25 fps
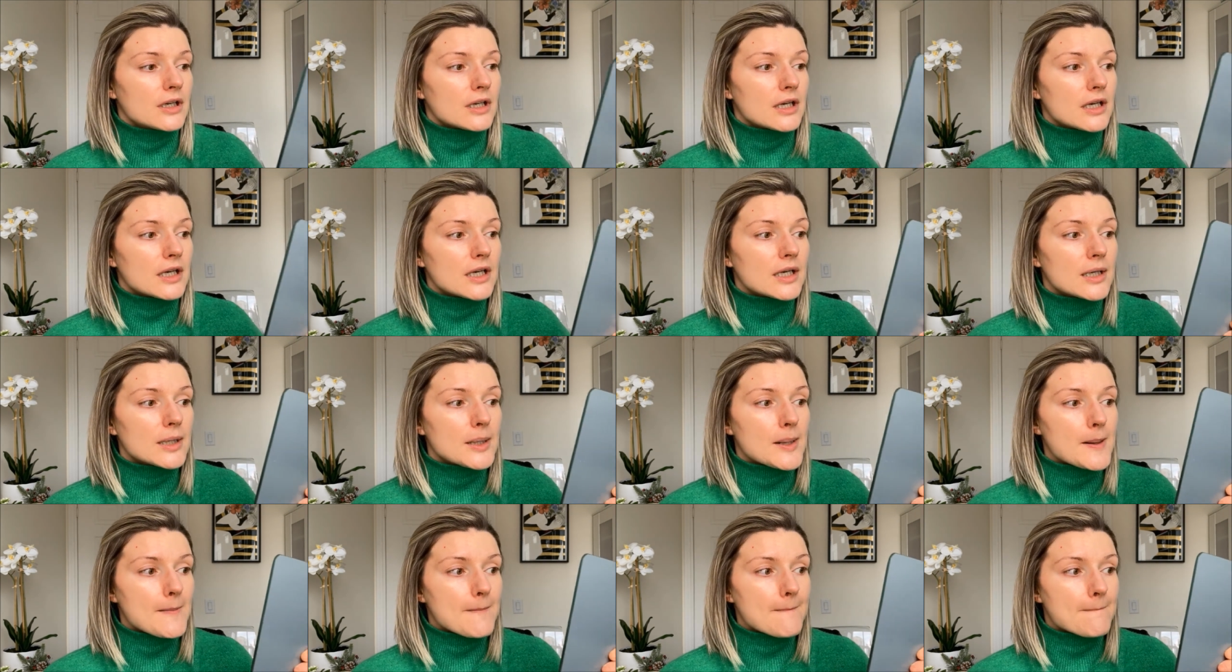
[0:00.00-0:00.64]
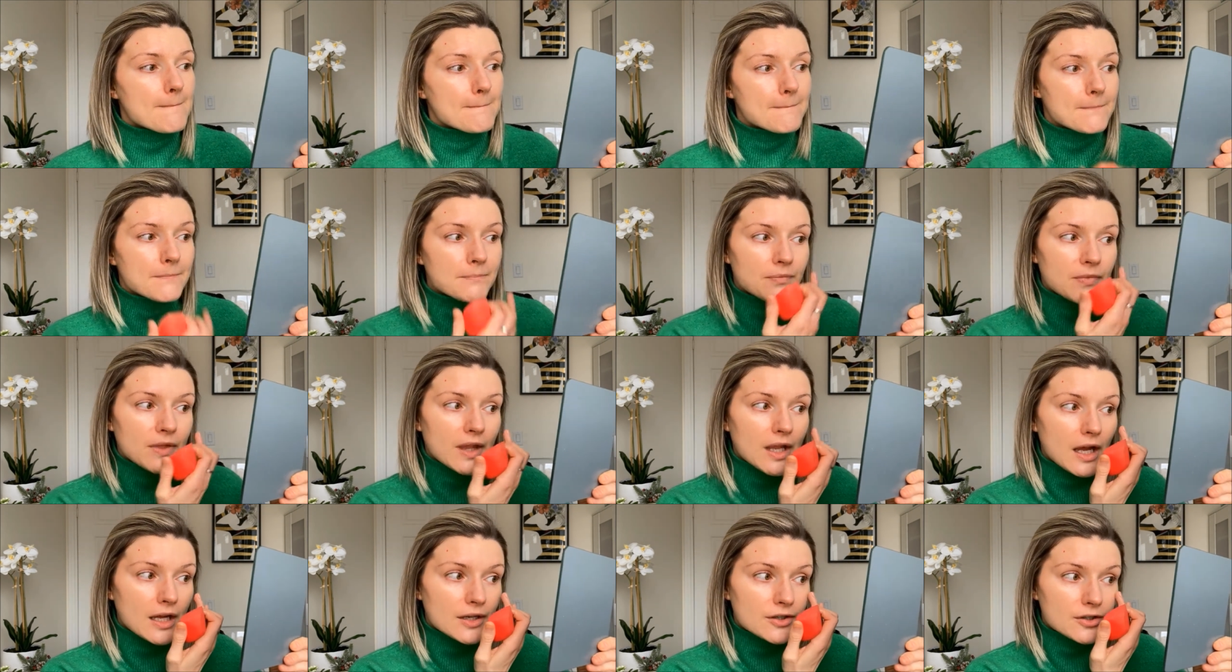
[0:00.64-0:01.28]

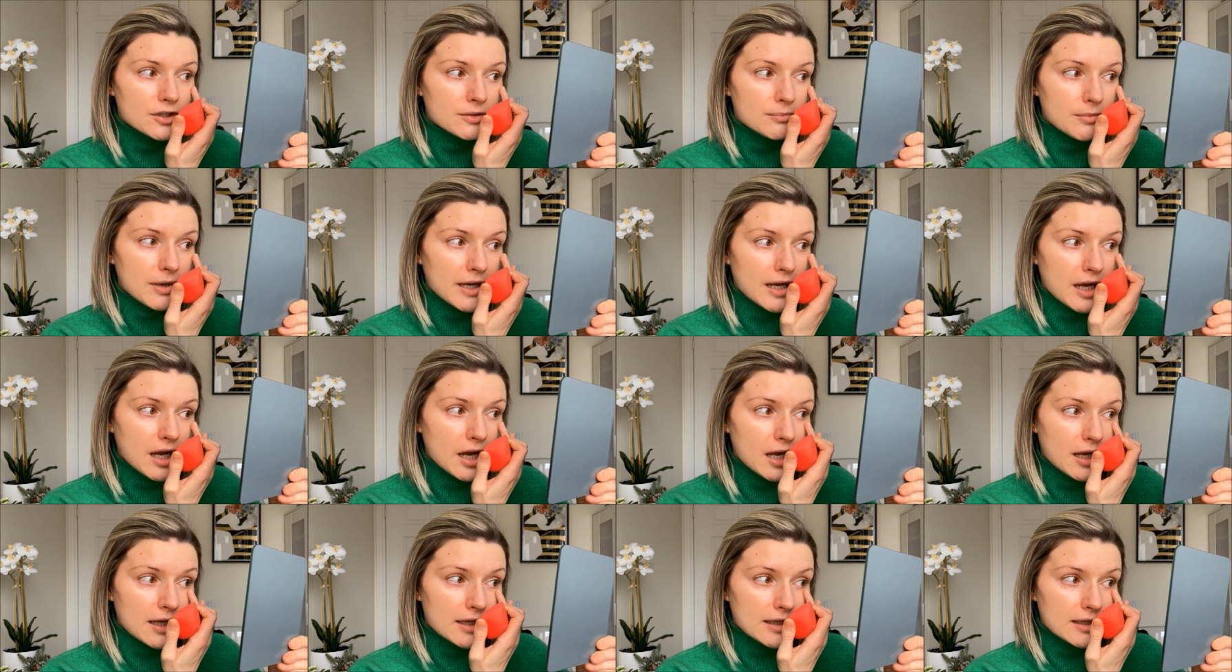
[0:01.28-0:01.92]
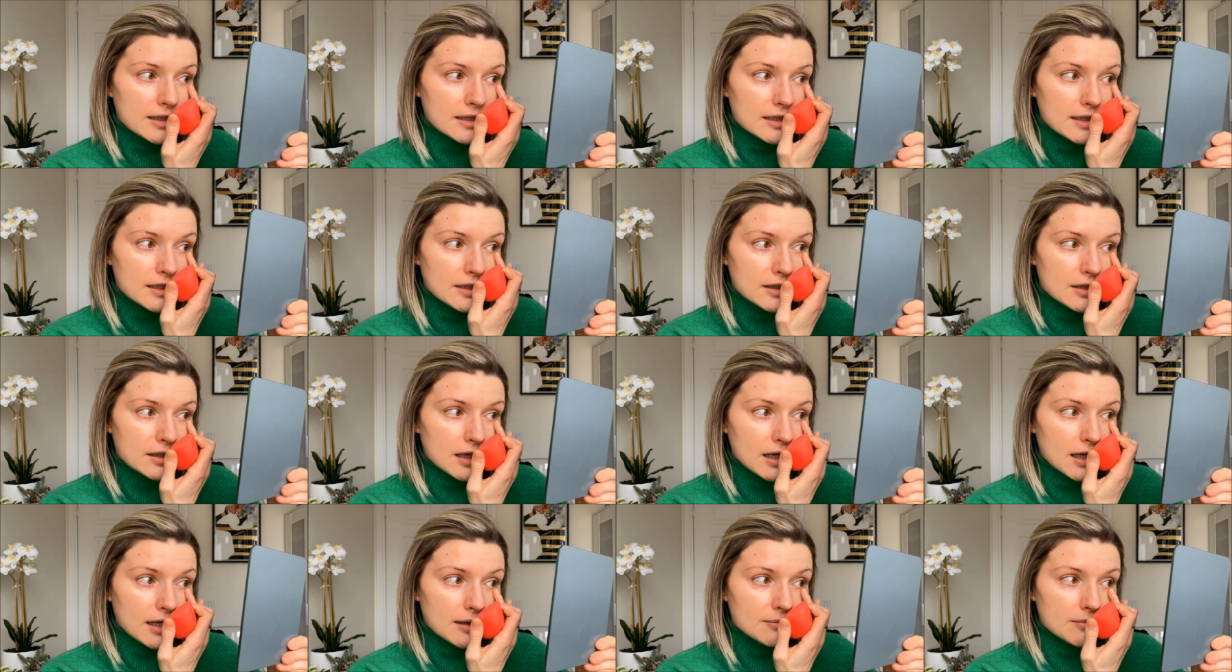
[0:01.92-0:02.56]
Under my eye
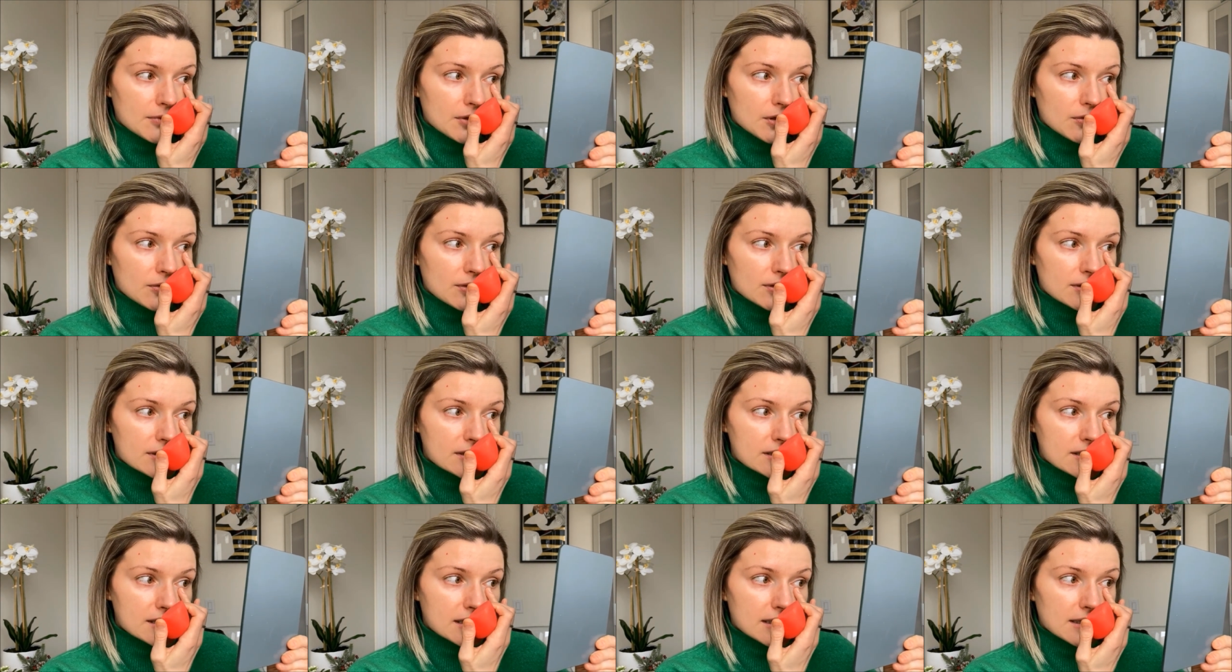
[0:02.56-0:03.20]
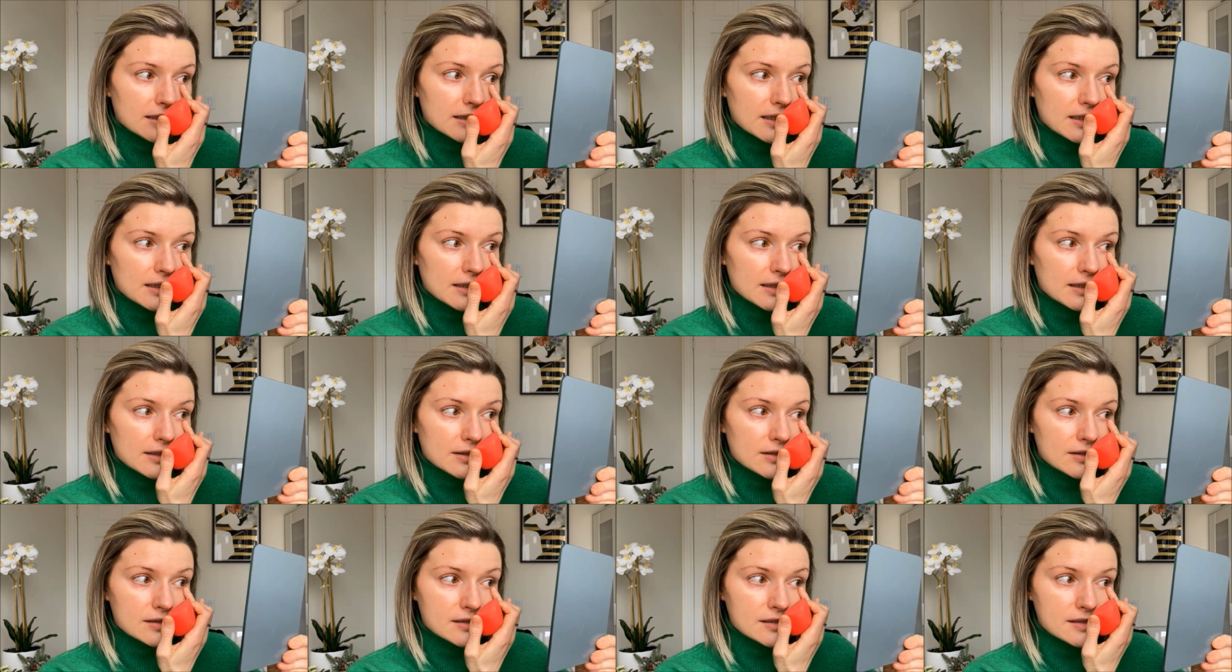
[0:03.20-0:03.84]
here, I'm noticing that
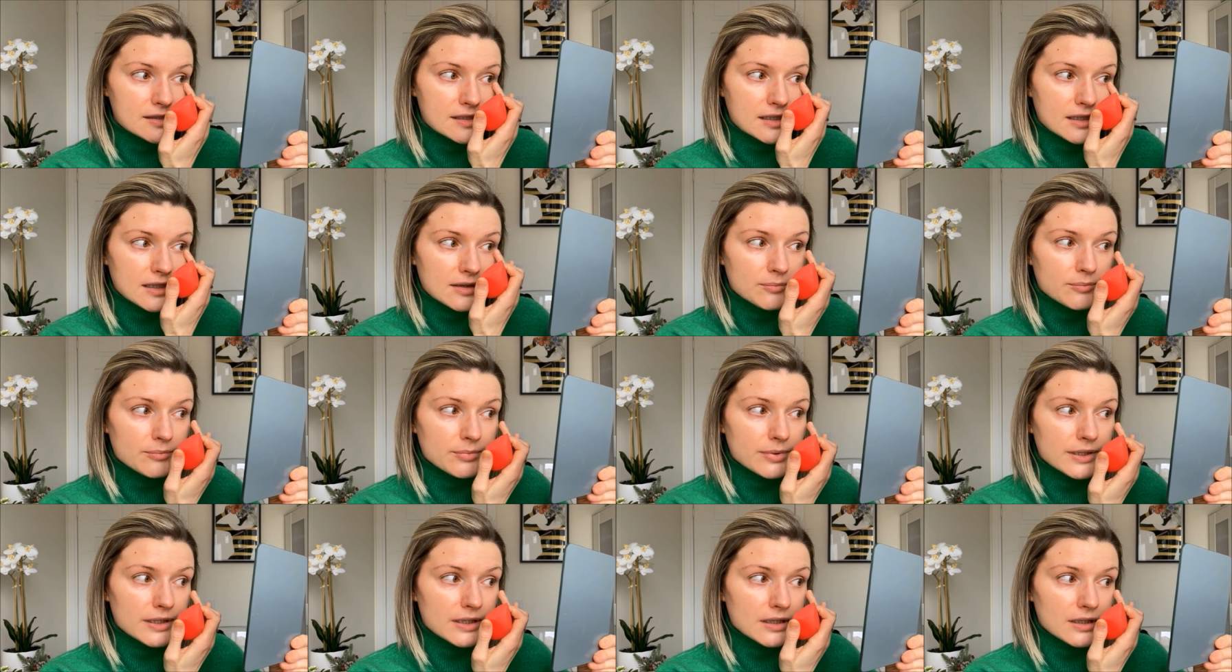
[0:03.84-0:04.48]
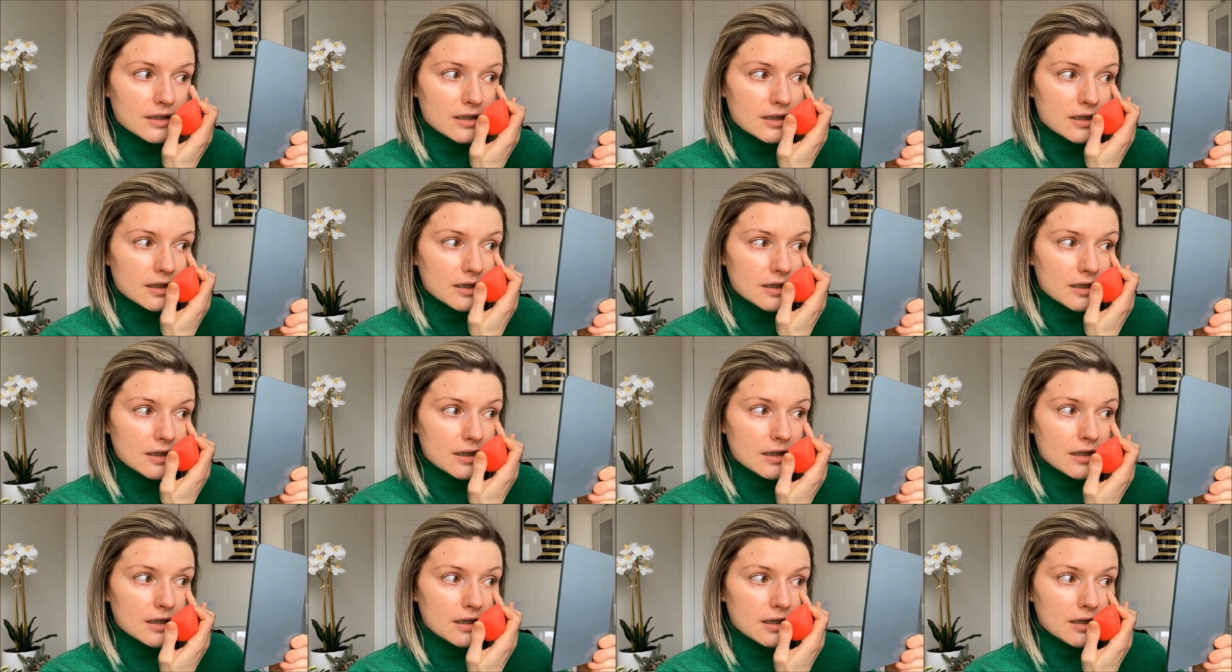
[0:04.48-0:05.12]
there's a bit
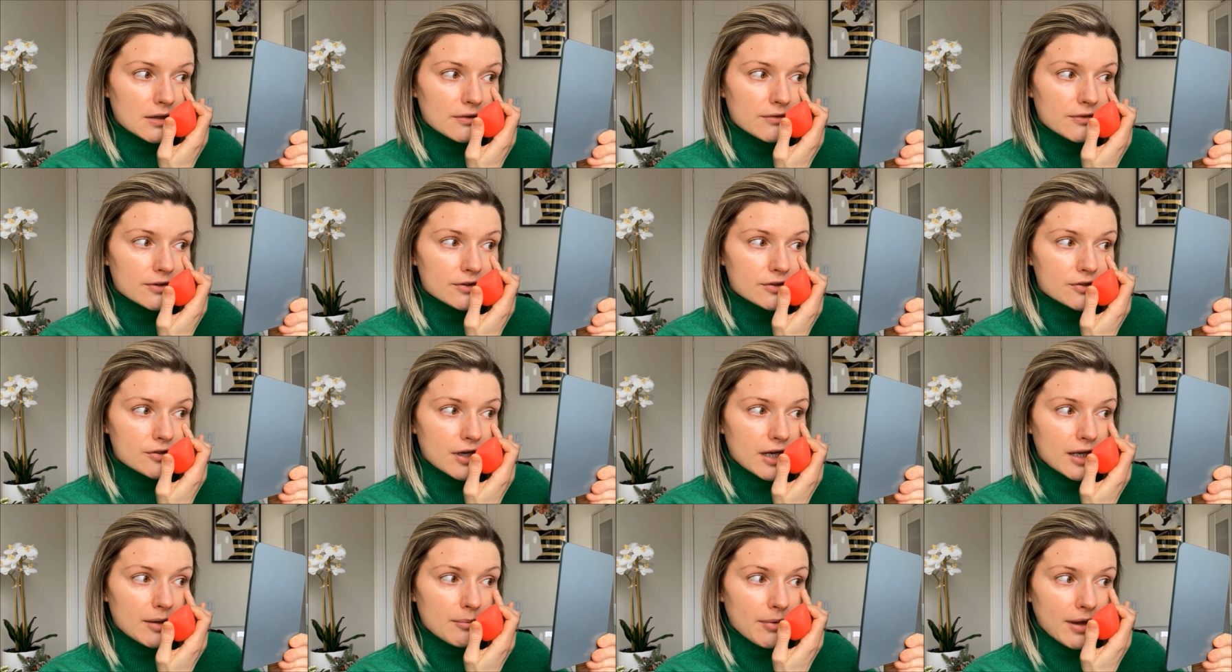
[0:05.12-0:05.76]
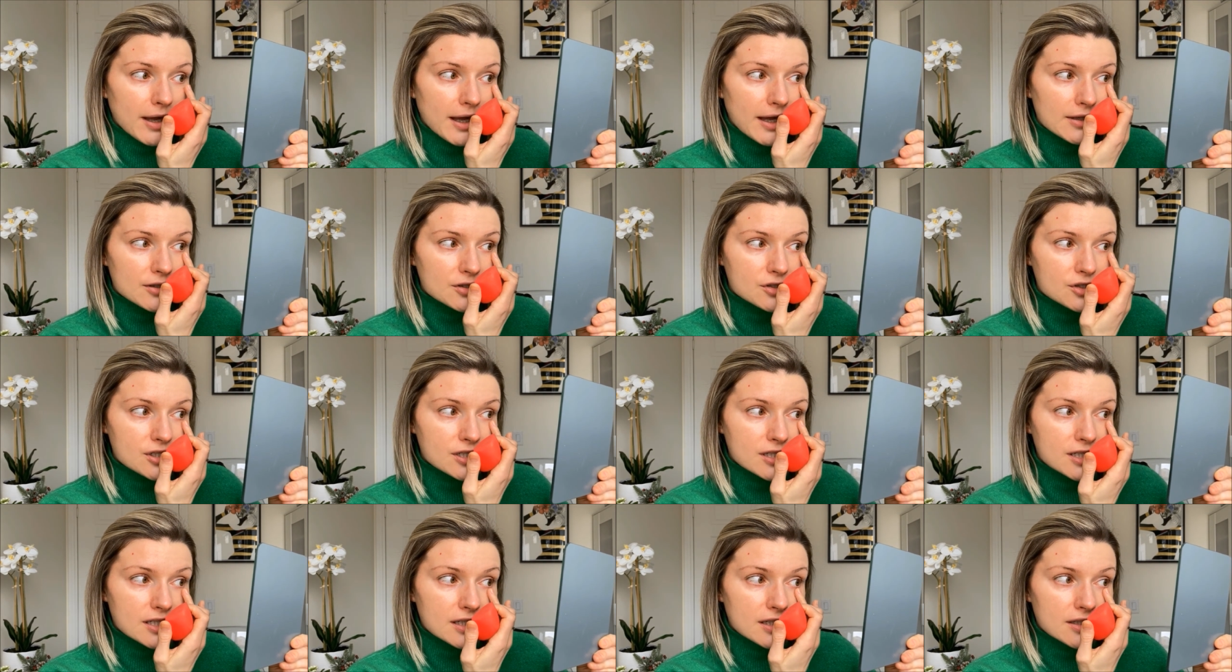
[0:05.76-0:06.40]
of a dry
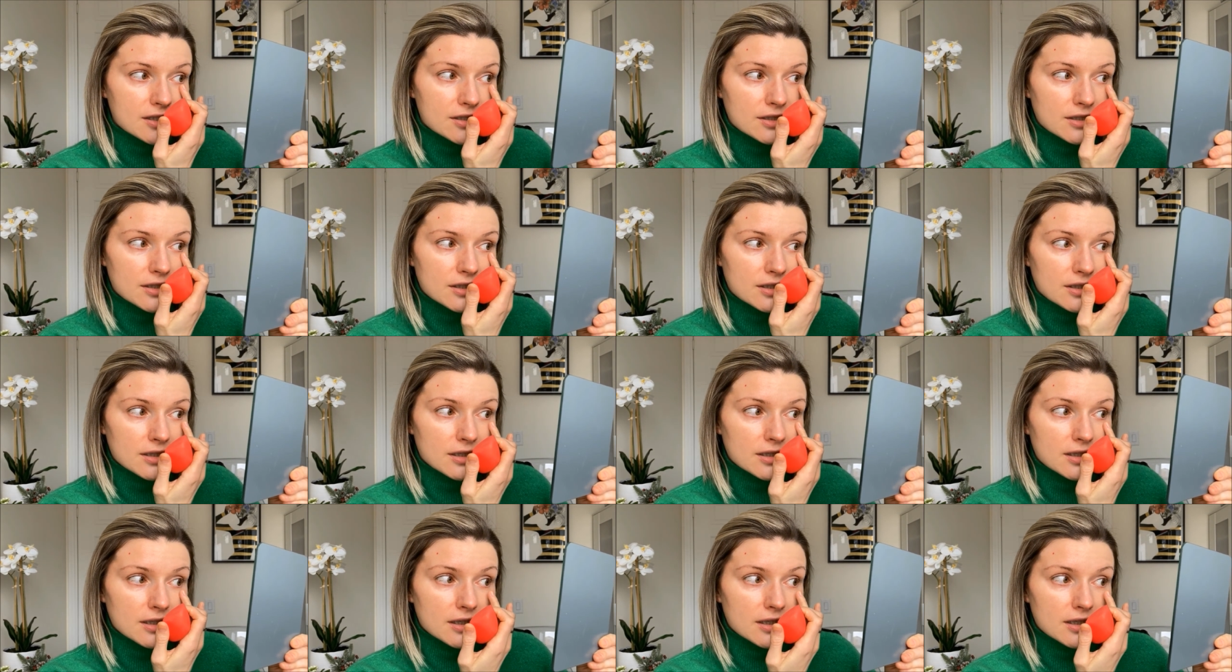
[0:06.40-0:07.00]
patch here